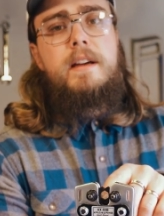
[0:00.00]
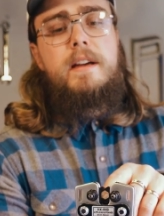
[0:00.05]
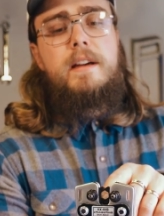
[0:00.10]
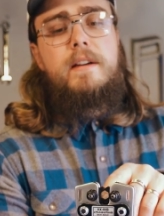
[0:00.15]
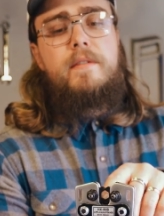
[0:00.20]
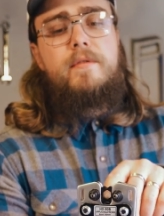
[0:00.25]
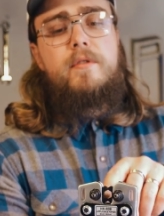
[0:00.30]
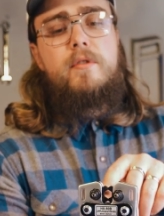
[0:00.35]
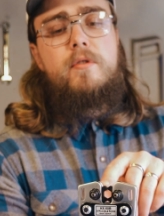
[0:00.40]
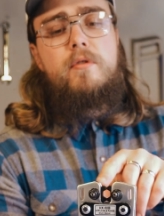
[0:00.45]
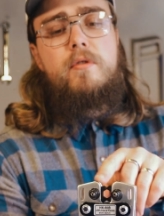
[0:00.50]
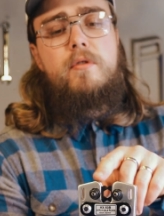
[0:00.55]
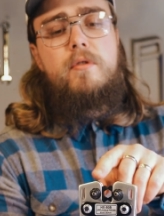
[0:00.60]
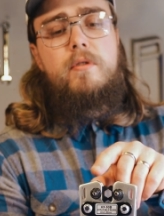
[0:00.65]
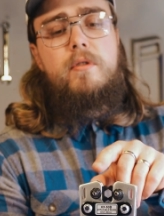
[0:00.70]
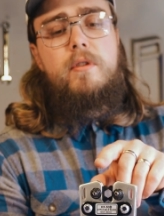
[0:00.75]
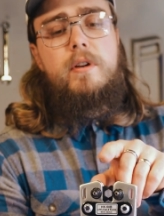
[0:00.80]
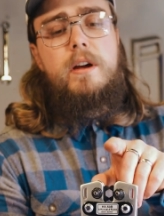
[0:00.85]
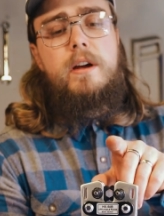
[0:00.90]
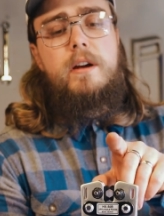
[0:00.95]
if
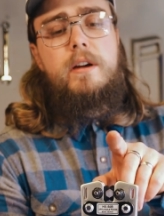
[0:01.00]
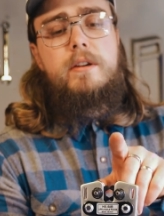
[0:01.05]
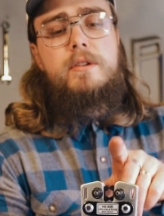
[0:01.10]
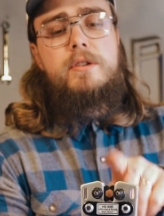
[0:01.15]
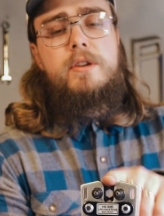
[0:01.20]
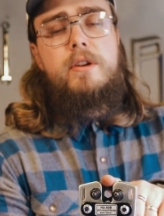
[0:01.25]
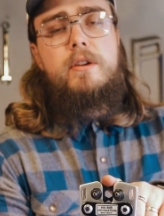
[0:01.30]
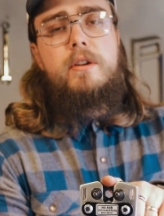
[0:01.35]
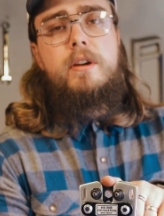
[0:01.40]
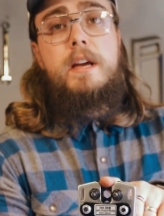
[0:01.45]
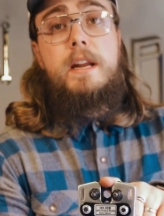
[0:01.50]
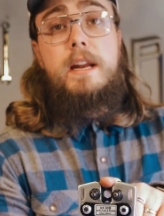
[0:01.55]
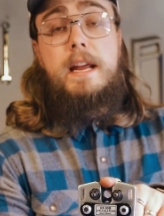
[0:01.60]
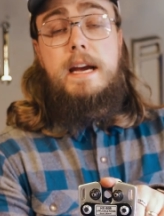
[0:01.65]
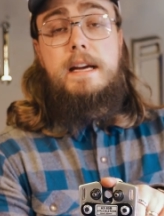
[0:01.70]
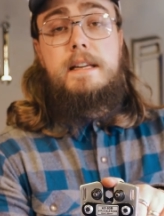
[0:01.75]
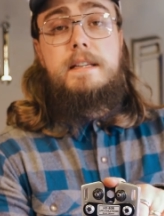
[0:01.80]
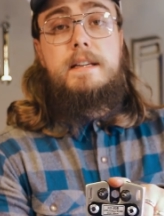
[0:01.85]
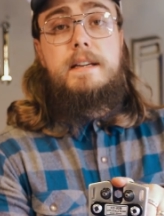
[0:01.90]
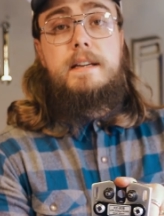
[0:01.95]
your
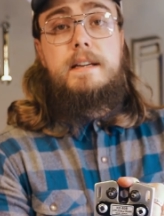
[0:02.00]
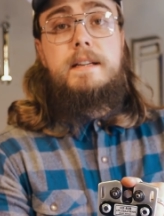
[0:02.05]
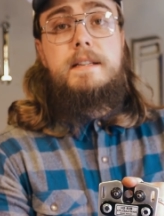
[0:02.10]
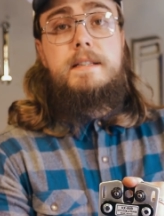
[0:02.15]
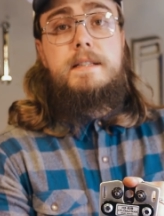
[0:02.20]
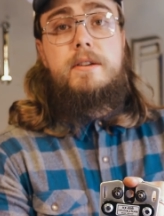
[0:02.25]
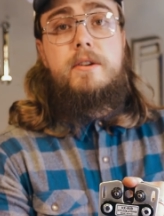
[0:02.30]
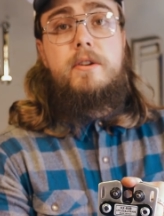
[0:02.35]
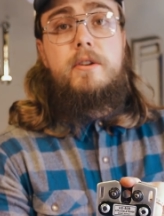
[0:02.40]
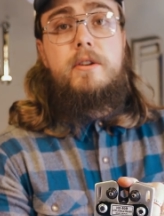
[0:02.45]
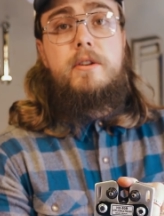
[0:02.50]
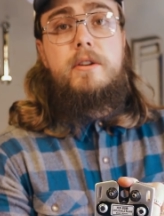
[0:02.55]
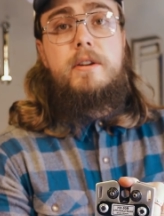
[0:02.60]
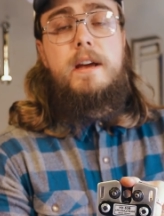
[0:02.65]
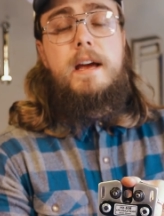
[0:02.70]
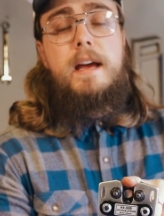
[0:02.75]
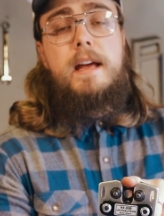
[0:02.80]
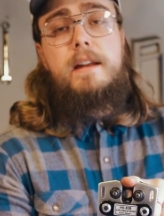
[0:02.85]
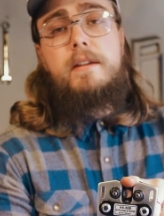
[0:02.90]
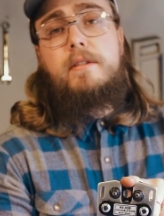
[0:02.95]
connector is good
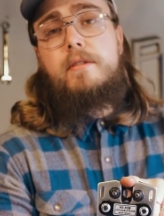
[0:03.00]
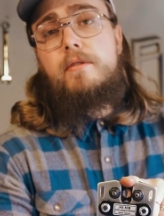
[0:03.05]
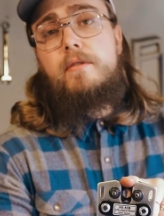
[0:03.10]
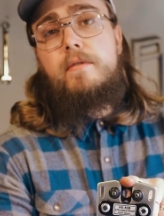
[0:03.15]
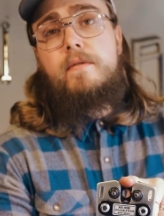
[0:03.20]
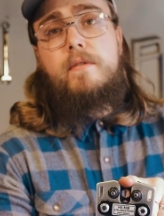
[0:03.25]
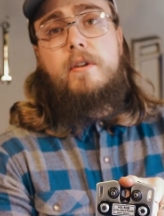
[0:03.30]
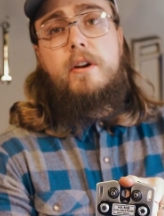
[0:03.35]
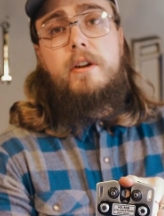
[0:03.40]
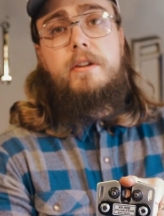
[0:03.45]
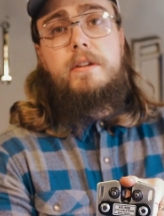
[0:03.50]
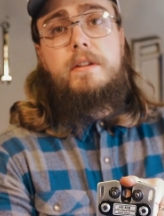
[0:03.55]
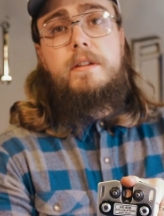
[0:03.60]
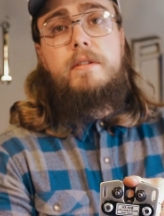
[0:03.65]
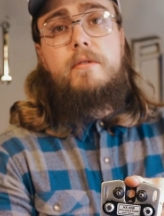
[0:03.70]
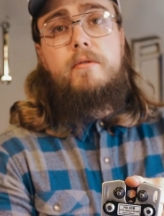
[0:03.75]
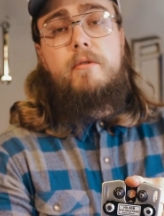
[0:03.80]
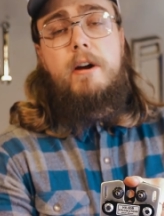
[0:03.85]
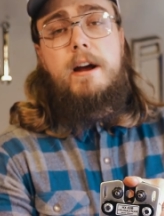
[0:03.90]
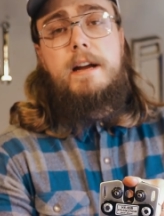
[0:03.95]
and you've got
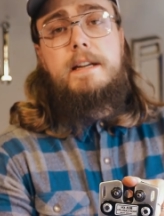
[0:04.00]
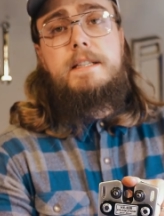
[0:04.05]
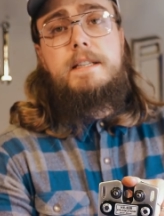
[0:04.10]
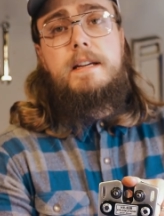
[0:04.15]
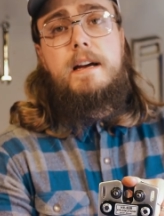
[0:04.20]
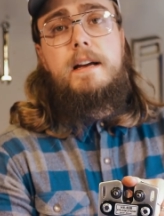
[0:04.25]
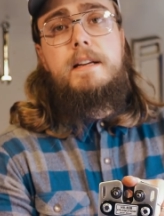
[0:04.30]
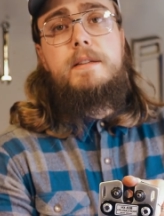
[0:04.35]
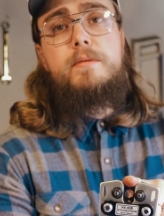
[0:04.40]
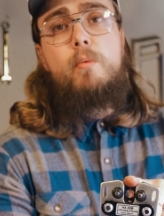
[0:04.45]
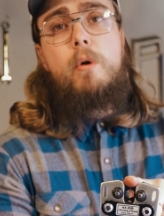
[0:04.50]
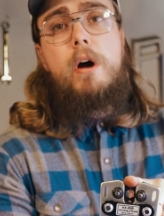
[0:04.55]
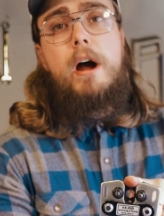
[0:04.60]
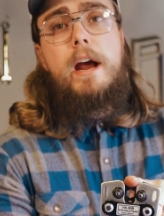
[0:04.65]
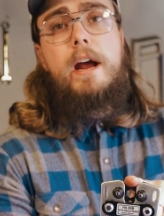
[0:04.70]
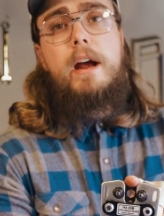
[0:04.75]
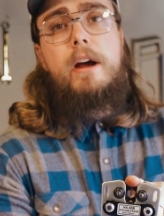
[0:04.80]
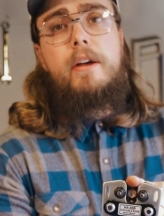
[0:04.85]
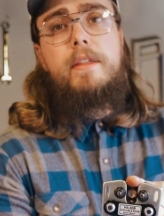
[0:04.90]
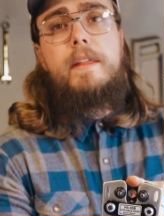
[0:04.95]
the right size
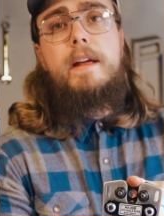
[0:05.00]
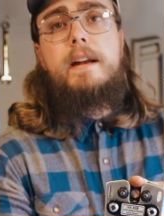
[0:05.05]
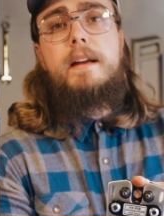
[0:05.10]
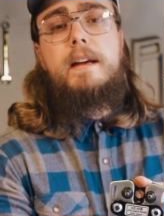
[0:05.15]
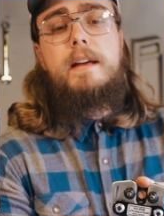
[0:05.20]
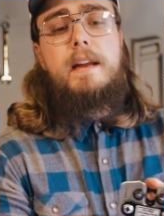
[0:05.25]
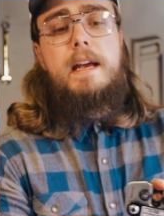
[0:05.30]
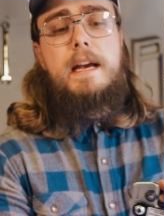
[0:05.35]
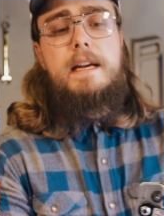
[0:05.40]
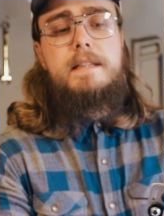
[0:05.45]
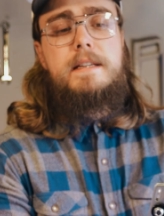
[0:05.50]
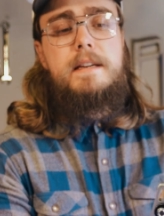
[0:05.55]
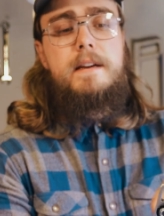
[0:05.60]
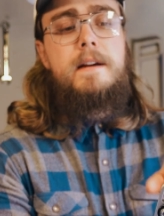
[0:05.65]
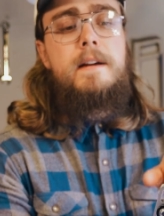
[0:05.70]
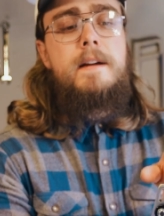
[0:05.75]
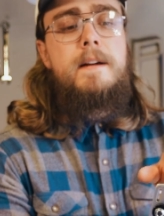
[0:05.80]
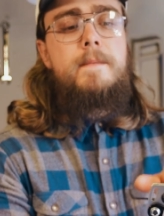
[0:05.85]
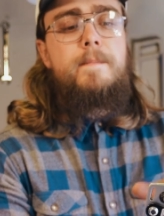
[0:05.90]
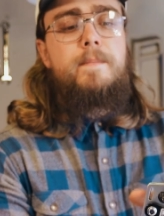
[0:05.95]
wire on that
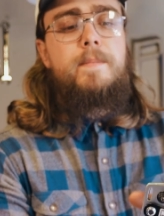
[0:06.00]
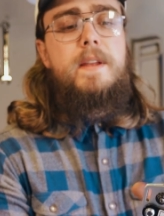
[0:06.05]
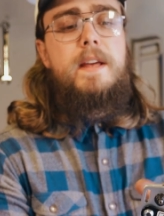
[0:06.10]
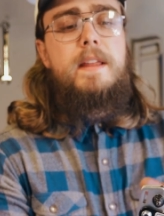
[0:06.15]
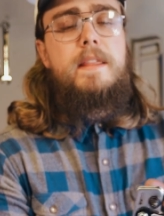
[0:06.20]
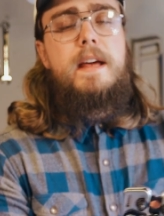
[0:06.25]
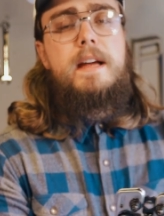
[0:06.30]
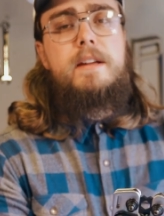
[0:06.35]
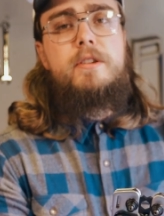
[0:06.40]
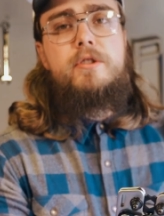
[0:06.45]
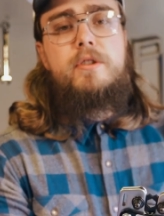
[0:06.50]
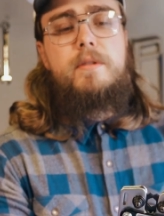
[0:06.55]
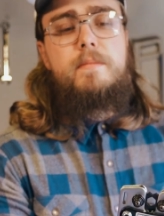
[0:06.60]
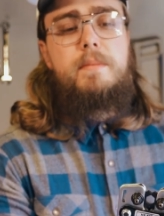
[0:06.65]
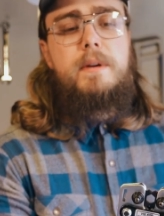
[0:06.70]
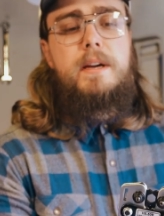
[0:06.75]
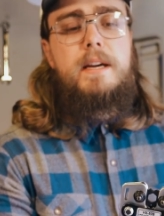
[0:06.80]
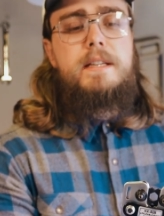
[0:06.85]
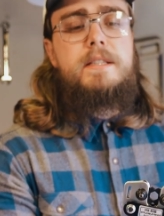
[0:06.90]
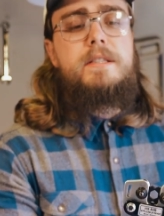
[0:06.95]
connector, then that should
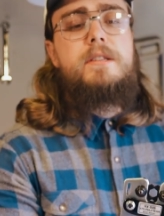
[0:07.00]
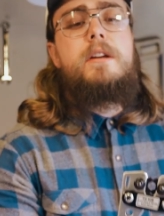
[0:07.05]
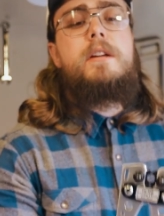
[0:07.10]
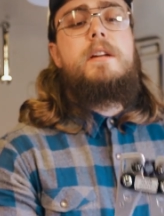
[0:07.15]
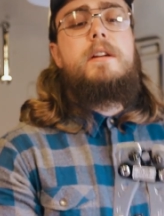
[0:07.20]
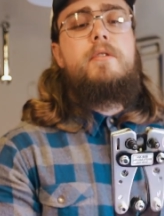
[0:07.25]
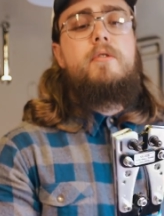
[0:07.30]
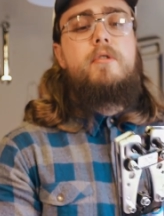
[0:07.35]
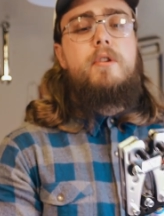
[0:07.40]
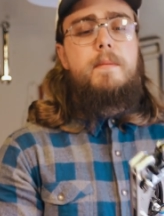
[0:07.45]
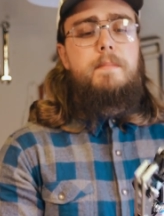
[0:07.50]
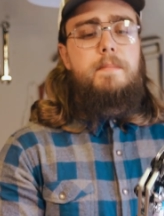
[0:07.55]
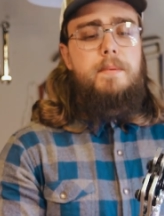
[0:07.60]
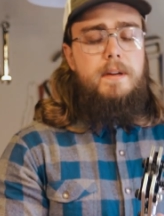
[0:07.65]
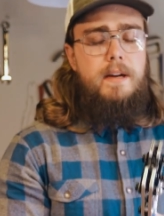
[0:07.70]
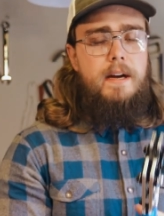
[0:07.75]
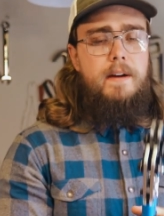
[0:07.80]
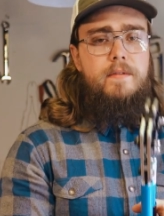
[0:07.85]
be a solid crimp.